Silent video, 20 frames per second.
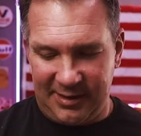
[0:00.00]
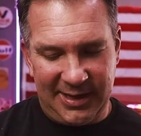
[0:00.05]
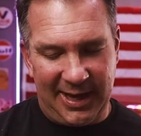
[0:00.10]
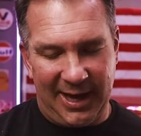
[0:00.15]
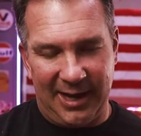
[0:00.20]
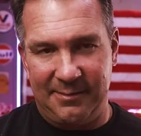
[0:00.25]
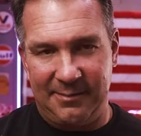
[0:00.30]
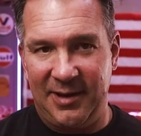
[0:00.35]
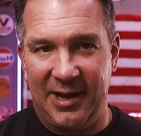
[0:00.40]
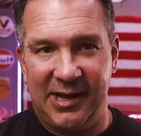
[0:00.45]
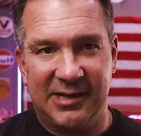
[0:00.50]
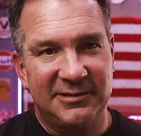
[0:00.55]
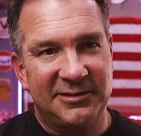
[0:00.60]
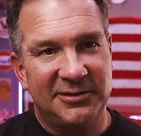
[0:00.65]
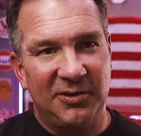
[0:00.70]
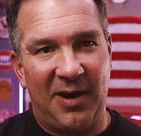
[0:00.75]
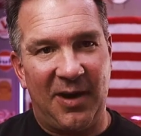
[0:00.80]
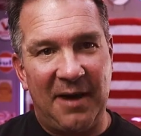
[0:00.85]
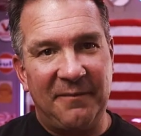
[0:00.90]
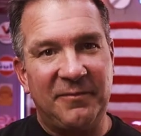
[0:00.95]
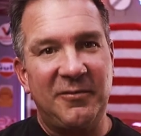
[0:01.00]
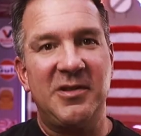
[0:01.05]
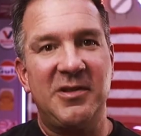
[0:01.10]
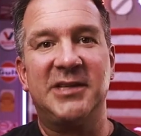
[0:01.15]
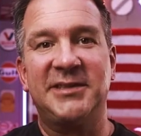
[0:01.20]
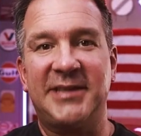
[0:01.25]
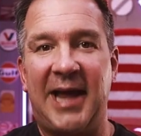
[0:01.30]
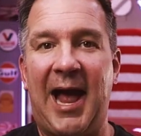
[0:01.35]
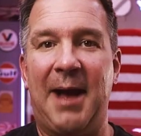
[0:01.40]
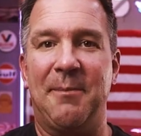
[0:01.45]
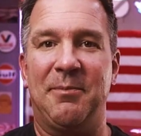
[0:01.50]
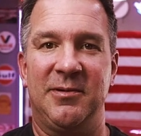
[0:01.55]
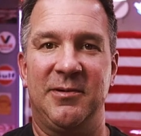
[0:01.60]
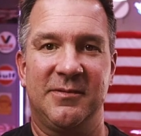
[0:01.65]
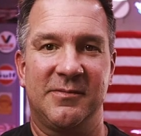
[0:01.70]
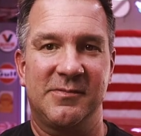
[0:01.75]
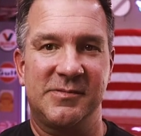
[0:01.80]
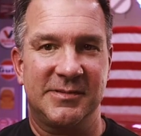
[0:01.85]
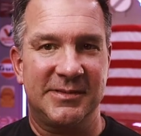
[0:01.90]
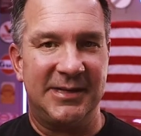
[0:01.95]
Yeah, man. So after this happened,
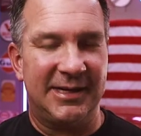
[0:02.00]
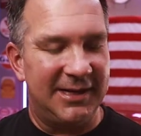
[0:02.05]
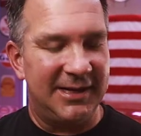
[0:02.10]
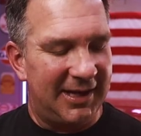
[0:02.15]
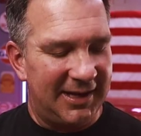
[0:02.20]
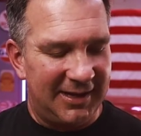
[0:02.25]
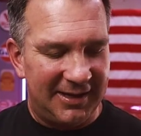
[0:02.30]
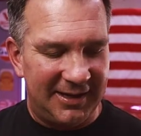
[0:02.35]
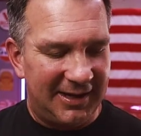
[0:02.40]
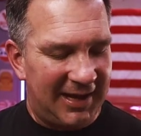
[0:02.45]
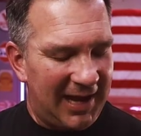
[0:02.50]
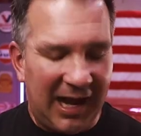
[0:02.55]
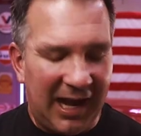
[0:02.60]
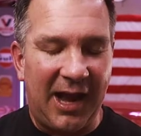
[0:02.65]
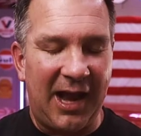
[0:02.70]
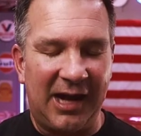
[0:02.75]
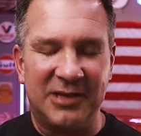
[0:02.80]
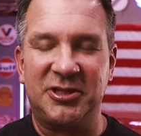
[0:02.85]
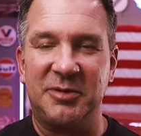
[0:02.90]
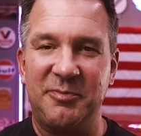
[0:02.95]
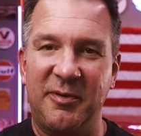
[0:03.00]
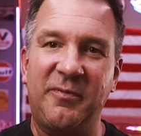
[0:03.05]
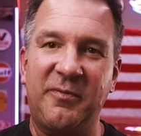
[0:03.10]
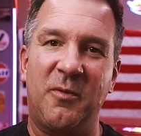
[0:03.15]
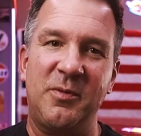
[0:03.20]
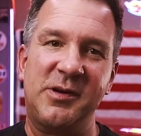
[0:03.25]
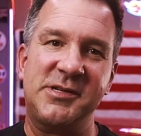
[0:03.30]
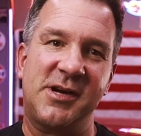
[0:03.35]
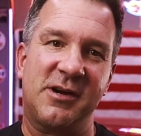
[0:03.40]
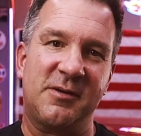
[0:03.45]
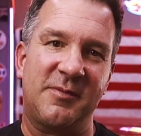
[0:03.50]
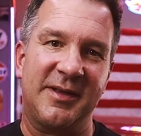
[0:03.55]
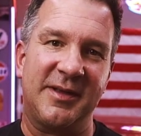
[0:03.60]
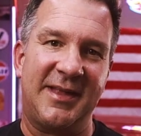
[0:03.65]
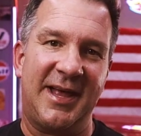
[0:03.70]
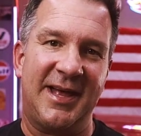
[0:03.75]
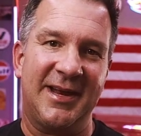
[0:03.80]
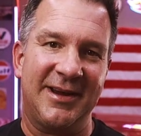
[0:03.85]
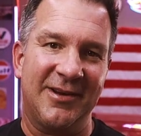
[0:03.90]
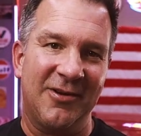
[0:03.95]
and actually before we talk
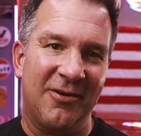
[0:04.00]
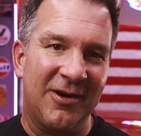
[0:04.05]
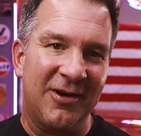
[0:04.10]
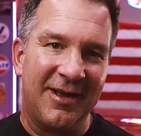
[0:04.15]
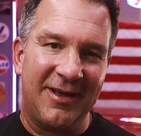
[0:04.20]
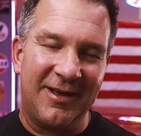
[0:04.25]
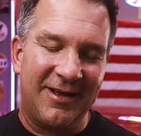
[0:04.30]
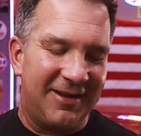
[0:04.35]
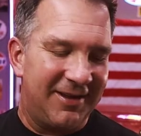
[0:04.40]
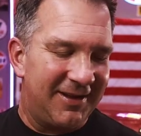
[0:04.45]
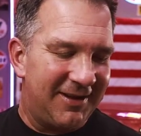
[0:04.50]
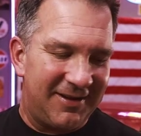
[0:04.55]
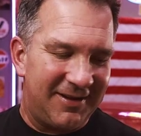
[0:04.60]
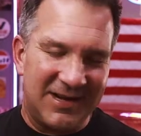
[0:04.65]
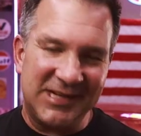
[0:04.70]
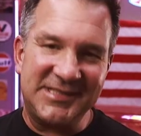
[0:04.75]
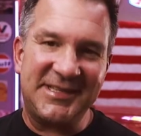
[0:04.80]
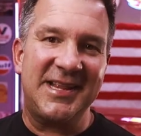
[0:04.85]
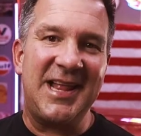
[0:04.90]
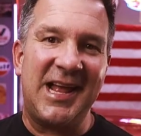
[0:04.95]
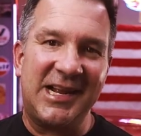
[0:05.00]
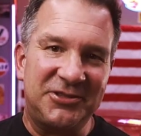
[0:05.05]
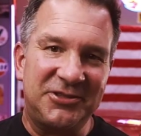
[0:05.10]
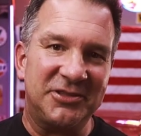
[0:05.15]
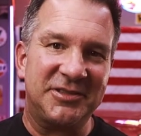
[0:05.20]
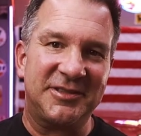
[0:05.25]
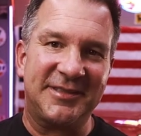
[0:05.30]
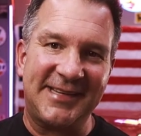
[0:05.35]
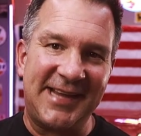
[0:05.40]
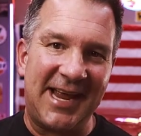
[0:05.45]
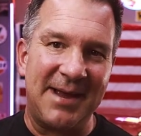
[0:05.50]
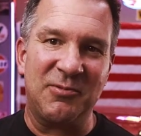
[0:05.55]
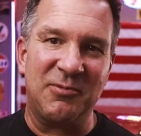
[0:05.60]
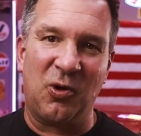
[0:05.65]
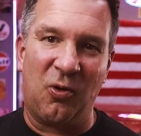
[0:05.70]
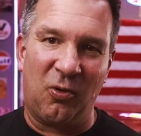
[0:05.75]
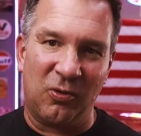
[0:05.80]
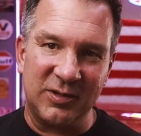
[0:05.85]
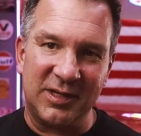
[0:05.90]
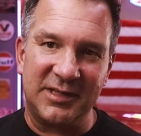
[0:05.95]
about that, you know, isn't that just the damn
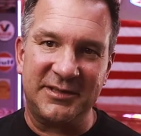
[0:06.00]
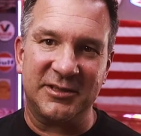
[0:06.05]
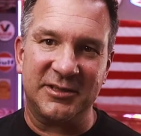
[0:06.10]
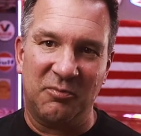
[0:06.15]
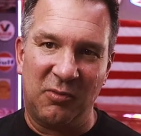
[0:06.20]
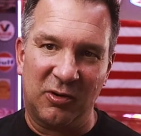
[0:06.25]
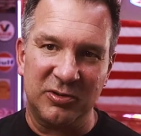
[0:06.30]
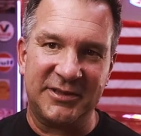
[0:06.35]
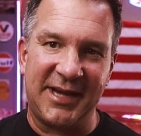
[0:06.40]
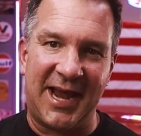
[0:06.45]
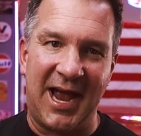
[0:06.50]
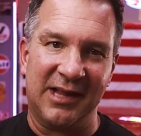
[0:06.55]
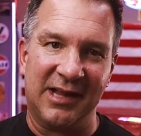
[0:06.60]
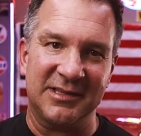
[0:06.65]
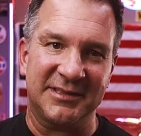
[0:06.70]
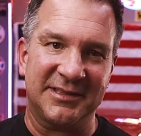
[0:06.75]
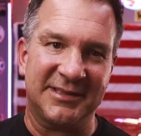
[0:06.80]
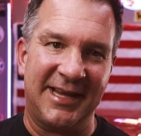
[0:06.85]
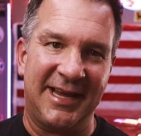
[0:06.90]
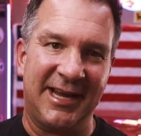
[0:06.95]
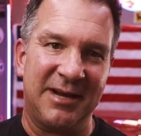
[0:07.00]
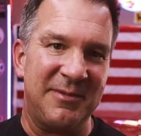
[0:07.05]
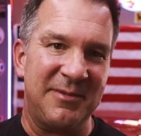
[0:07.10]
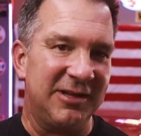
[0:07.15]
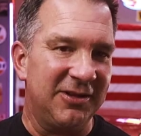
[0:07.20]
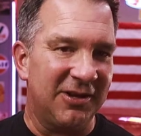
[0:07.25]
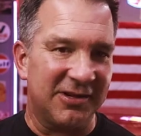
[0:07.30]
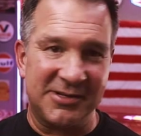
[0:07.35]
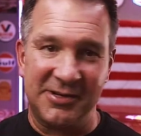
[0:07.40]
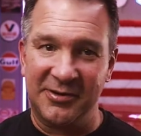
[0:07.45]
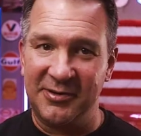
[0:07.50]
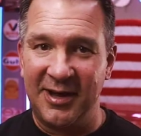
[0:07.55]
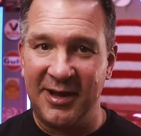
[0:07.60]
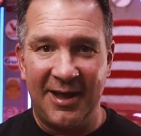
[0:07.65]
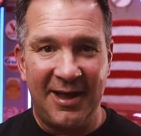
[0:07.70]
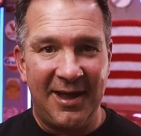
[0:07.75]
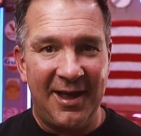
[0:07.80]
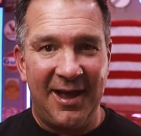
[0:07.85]
coldest and most callous thing? I mean, look, dude.